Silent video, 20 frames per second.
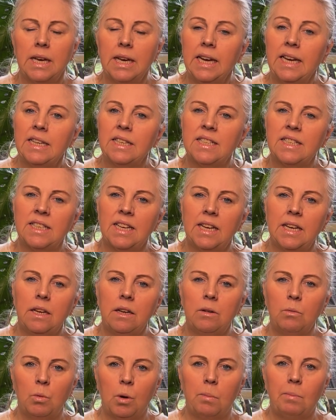and
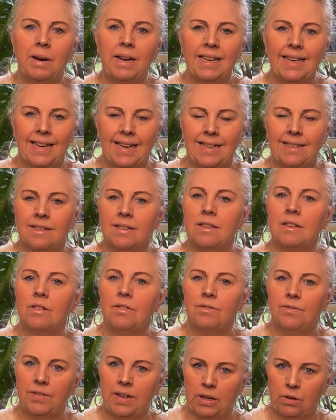seeing what my gut
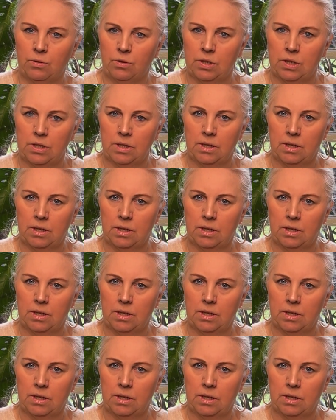felt.